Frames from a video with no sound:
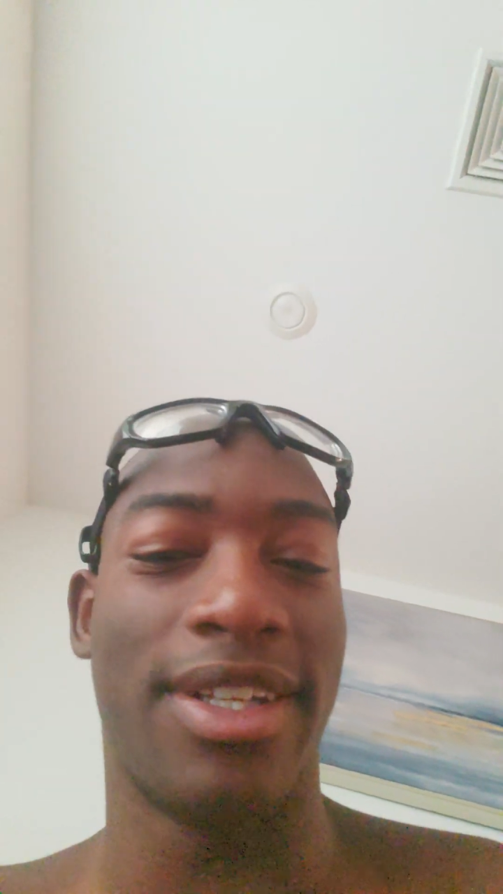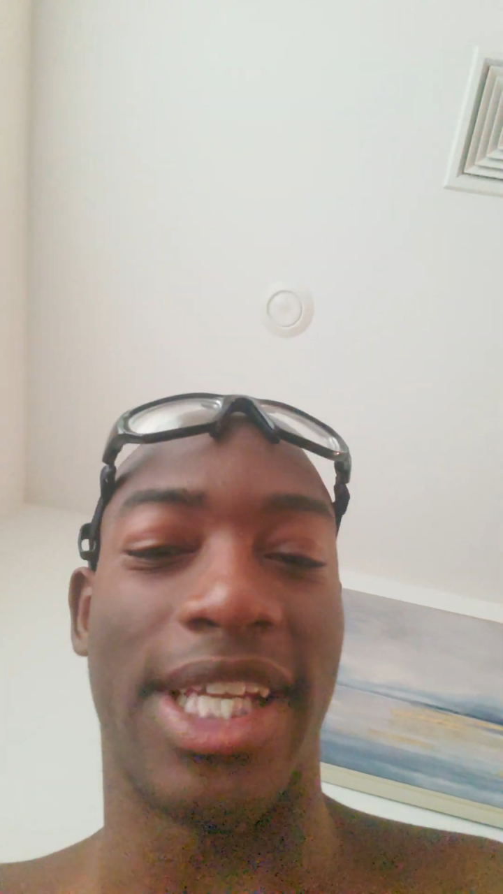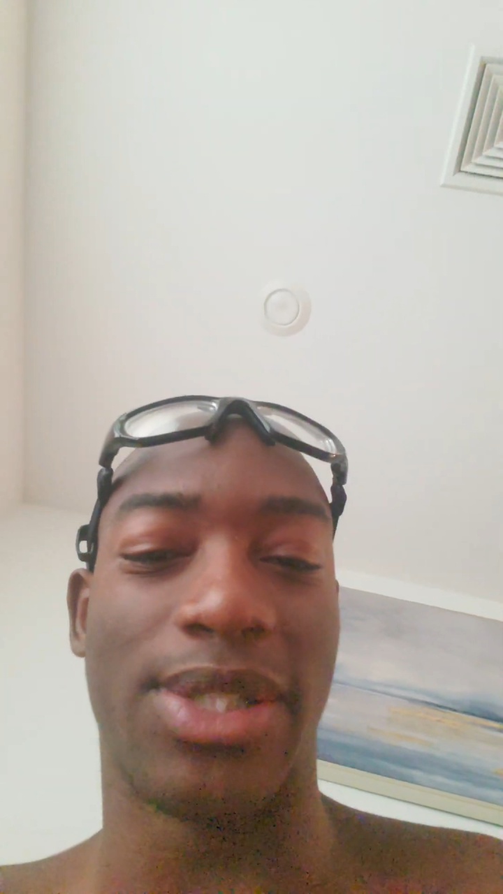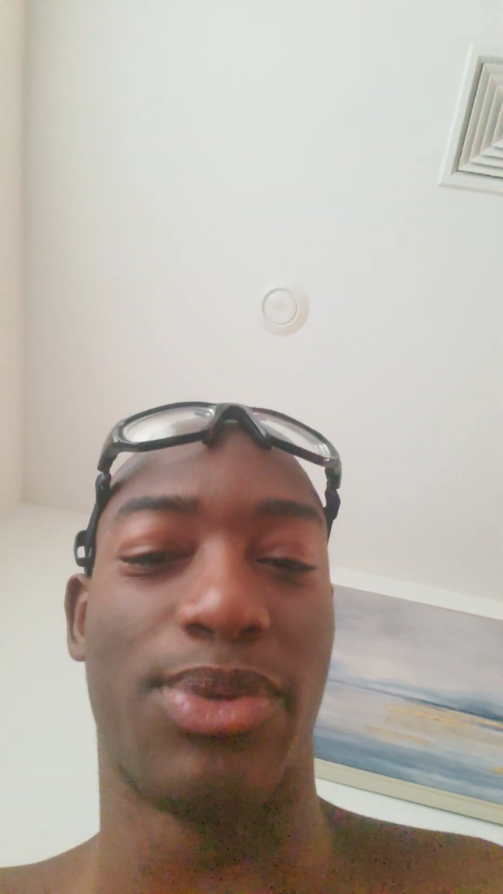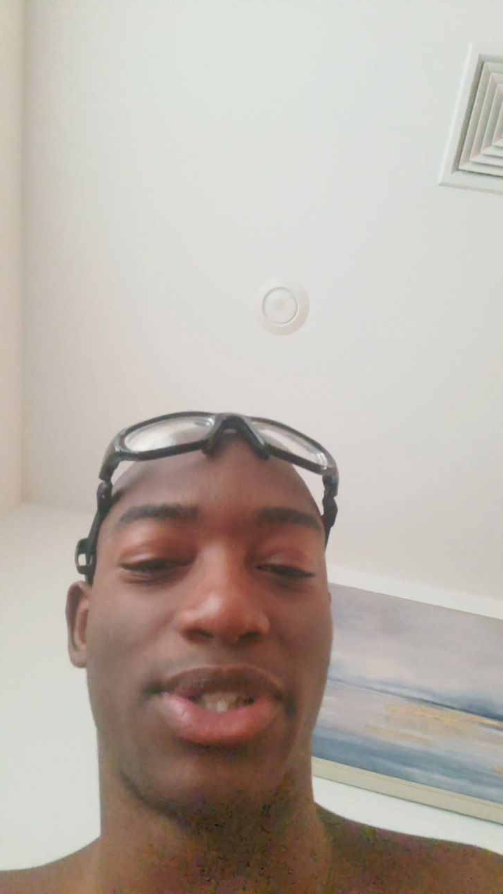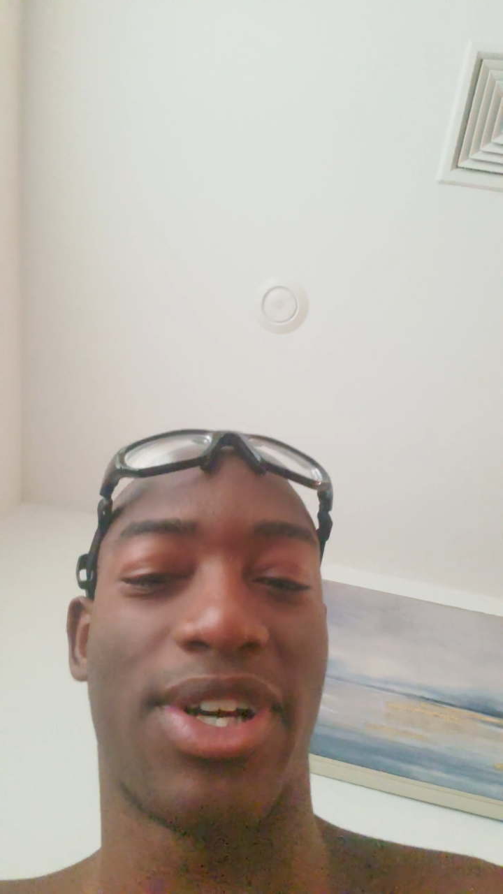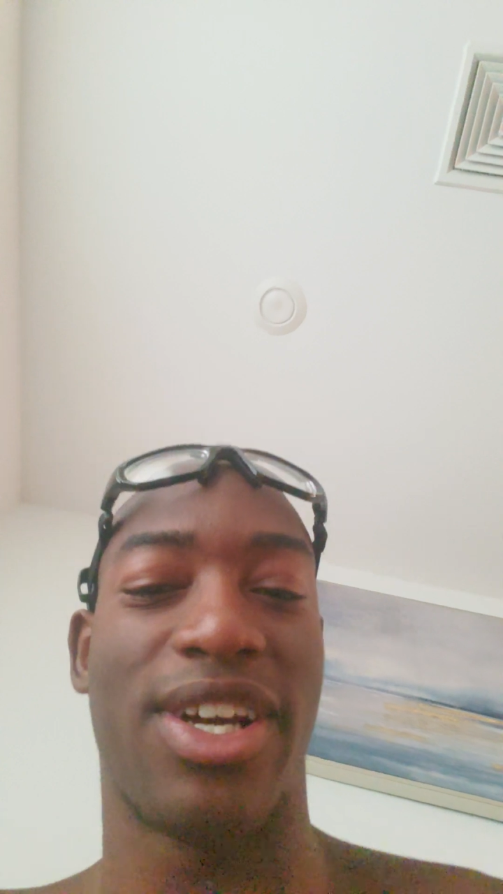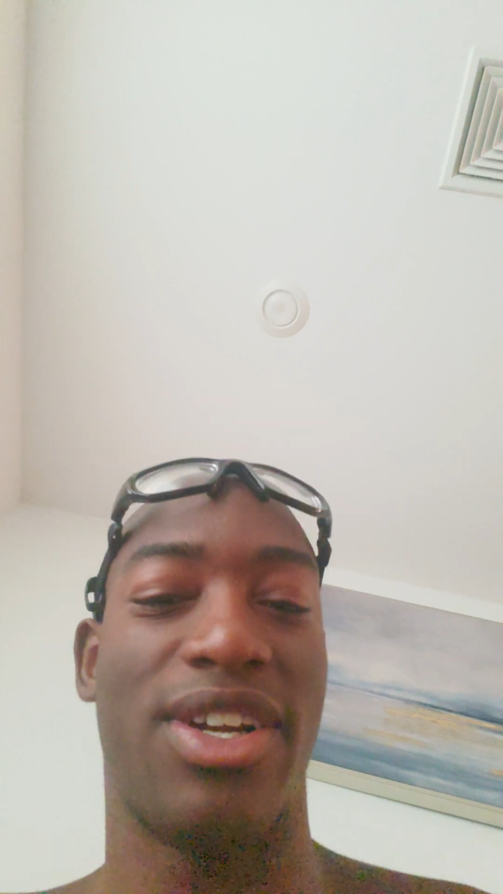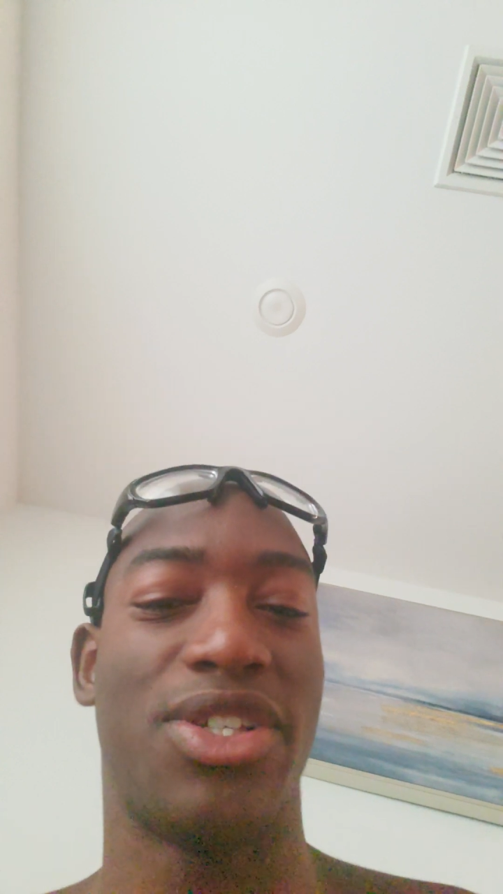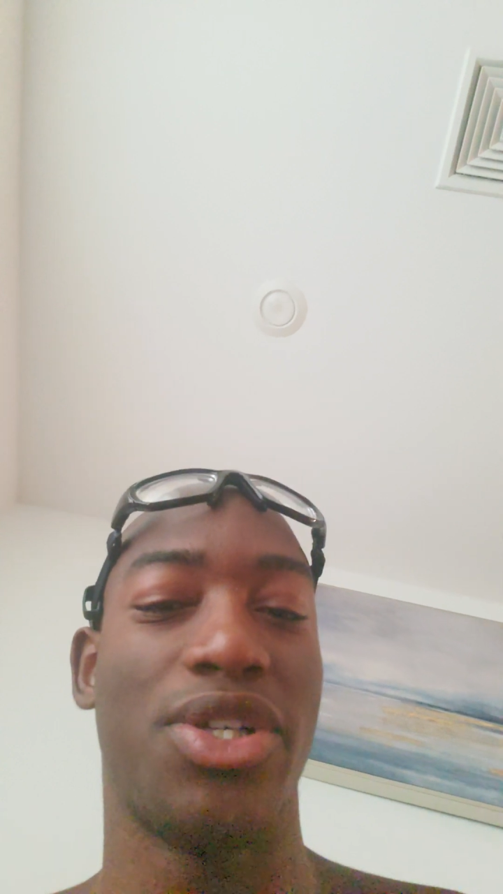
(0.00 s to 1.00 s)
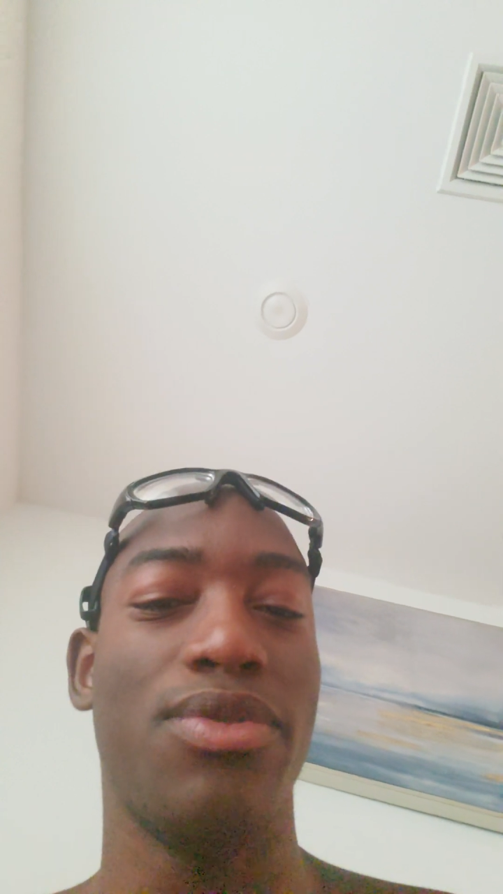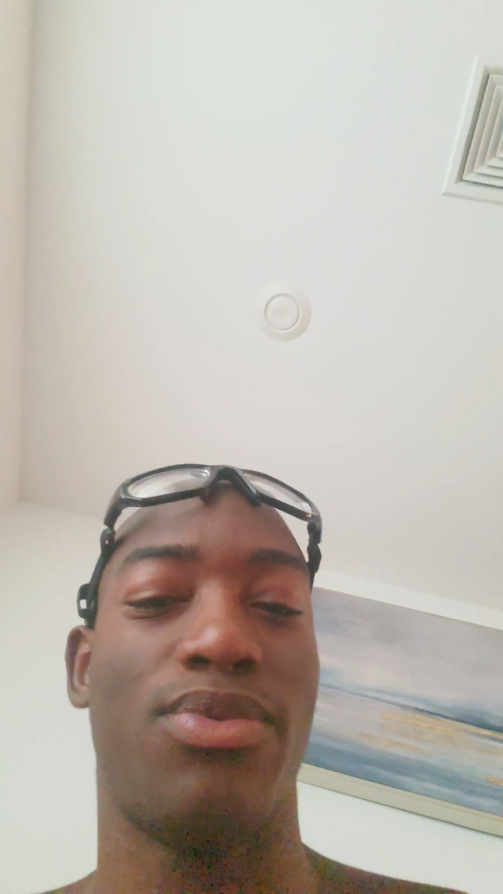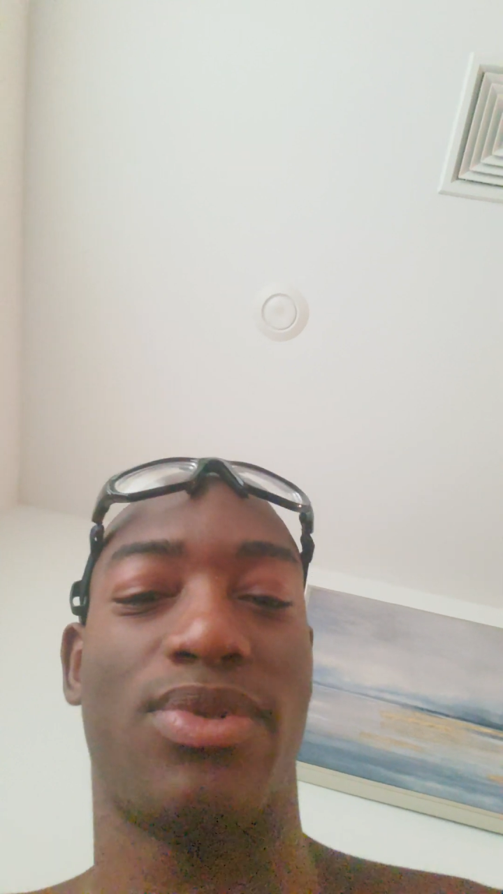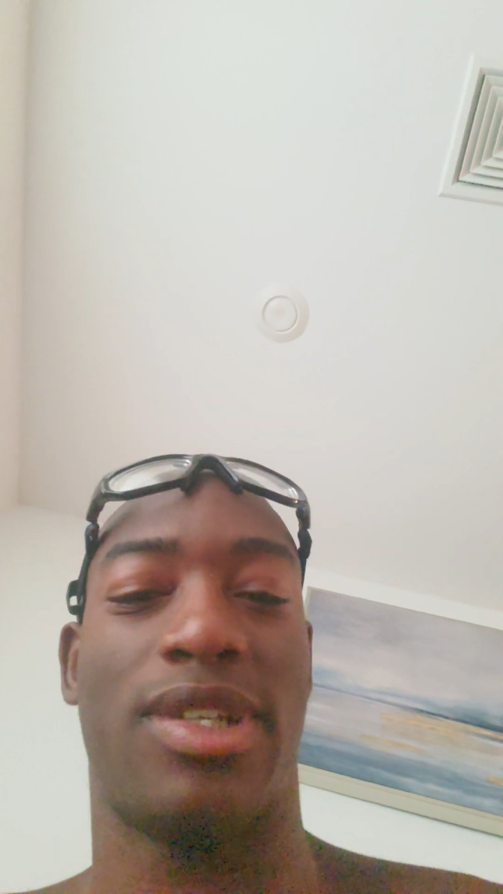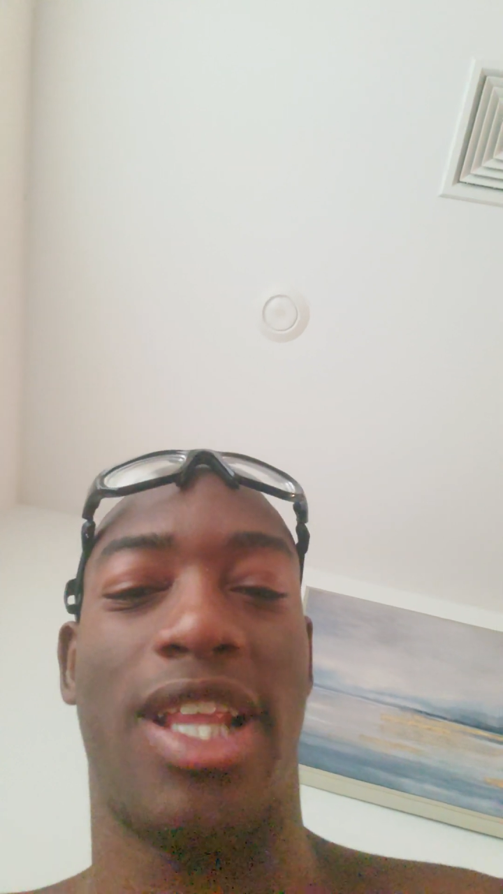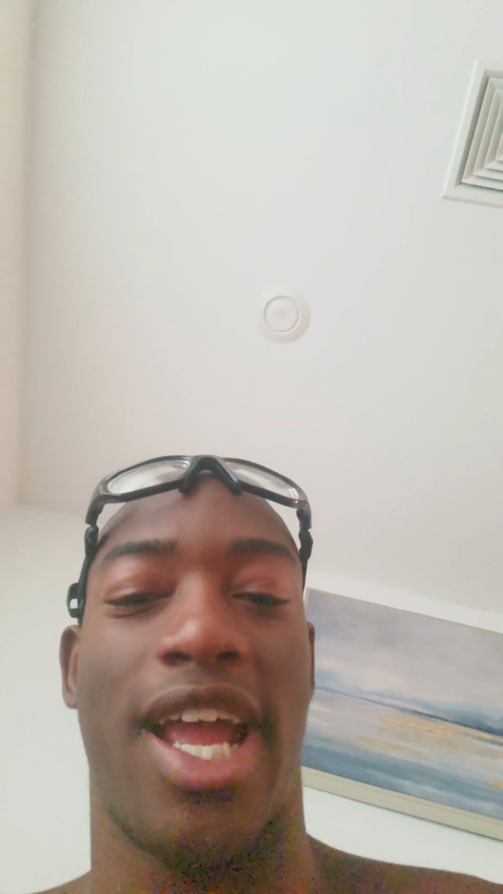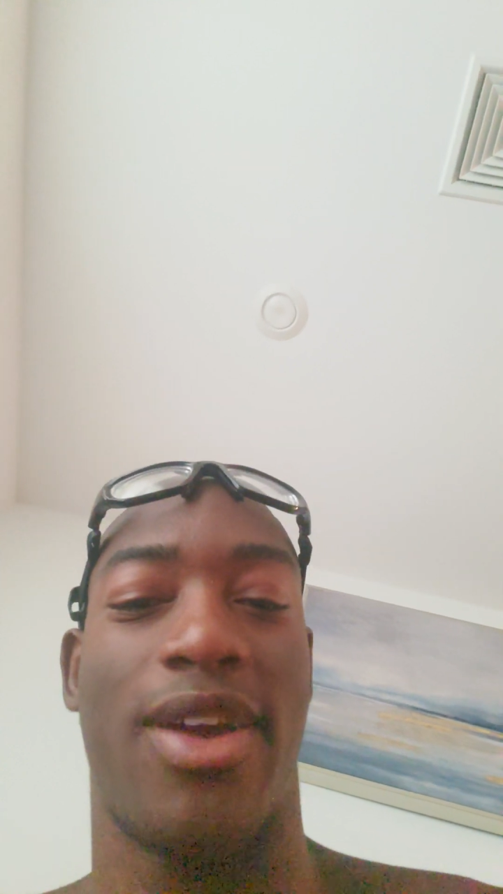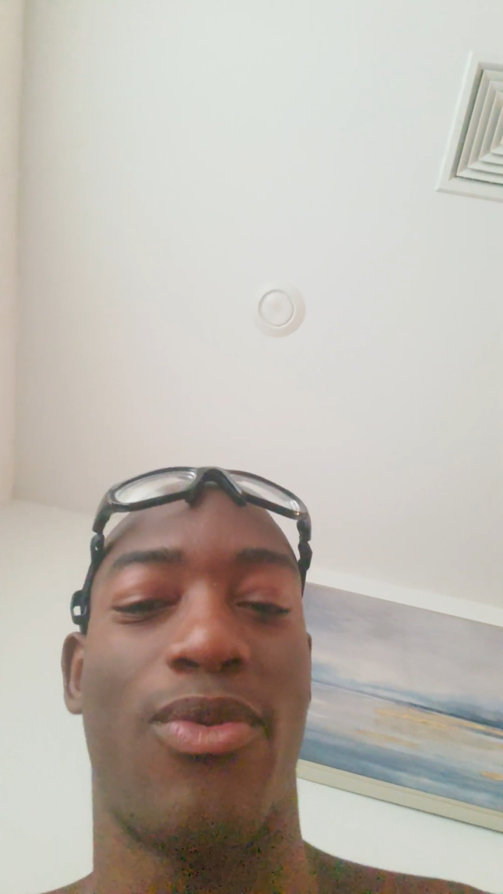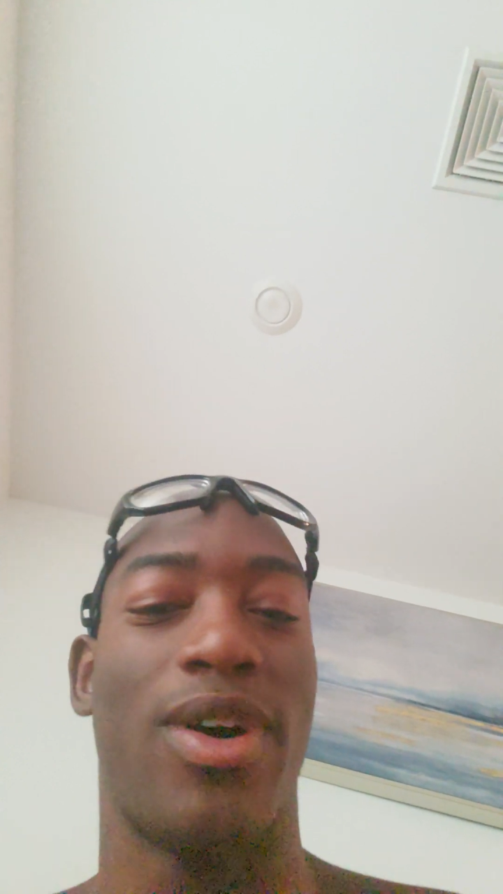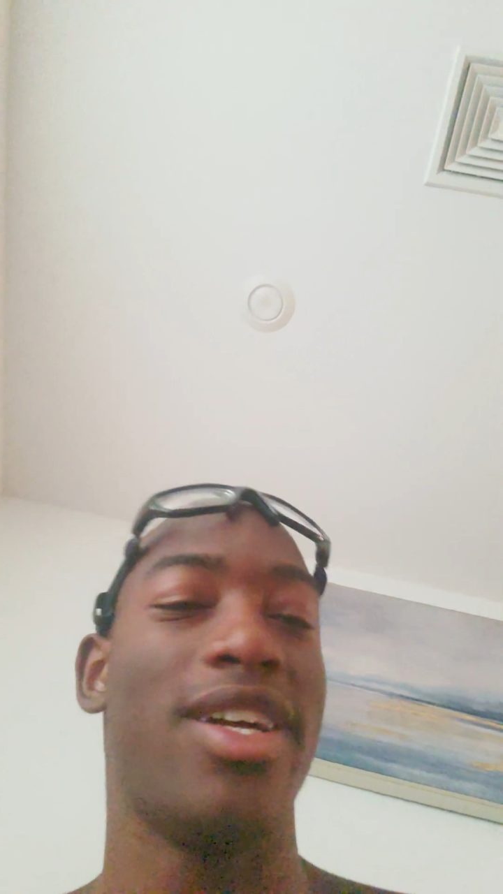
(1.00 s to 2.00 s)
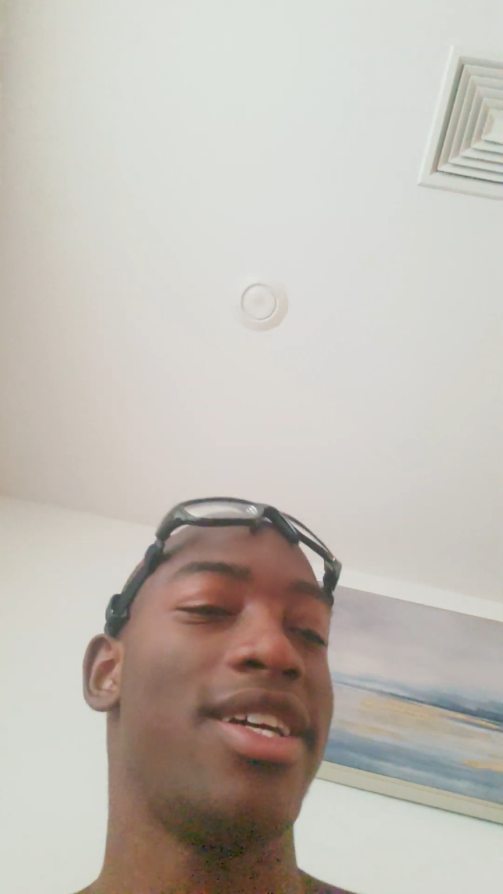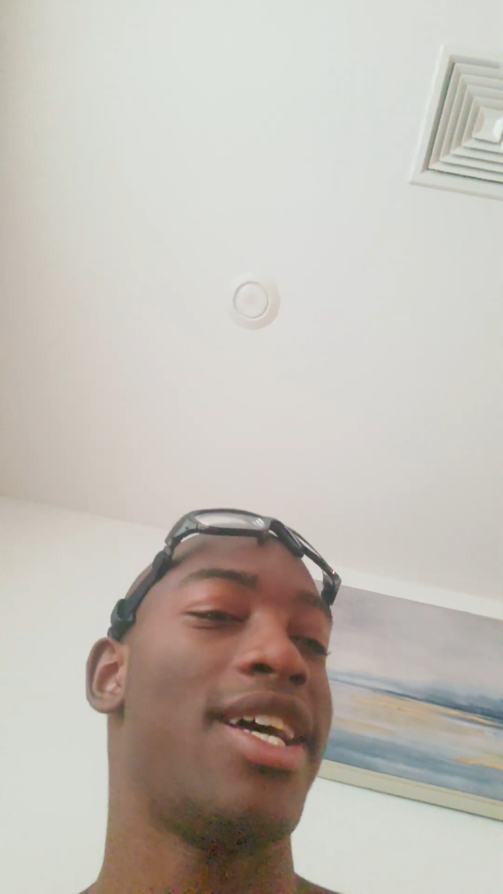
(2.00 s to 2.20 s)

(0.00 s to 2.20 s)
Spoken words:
what you're gonna choose. Like, what?